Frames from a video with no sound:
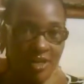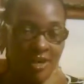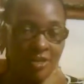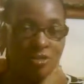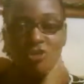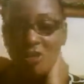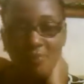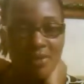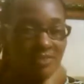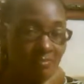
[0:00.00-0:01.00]
You should have
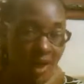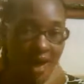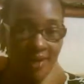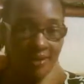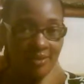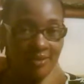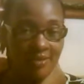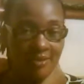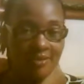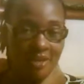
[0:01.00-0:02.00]
been smiling.
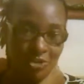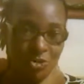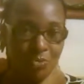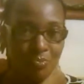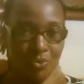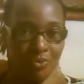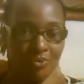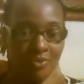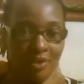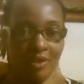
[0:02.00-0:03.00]
That's you, boo.
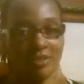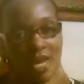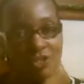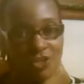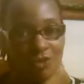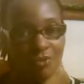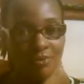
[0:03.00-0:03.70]
That's you.